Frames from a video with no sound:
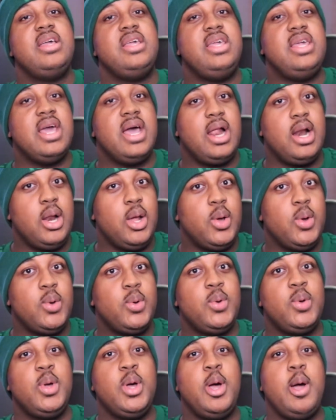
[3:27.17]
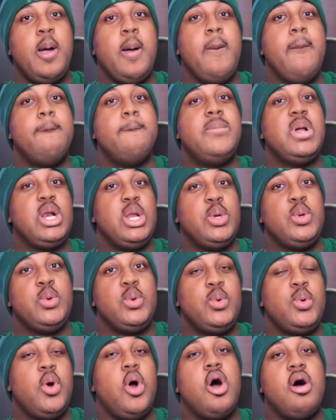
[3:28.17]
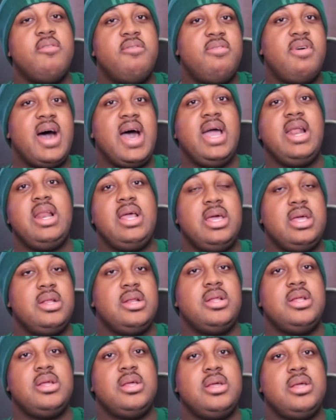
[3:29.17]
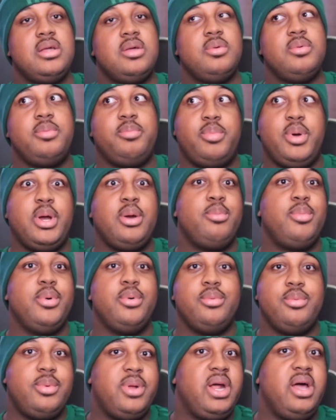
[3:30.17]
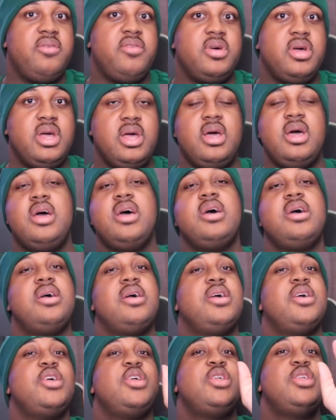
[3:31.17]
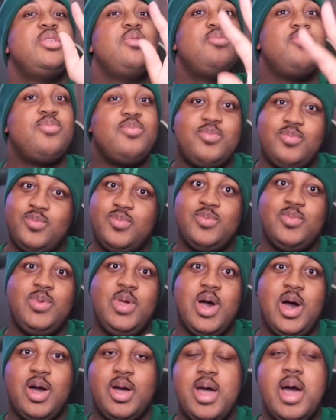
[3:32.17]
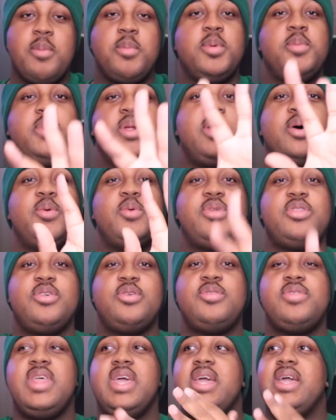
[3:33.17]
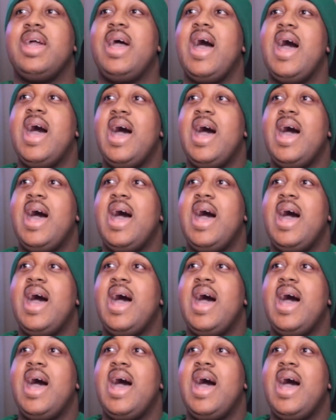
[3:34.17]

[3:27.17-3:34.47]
yellow, blue, or violet, or purple, whatever. Y'all comment below what you think.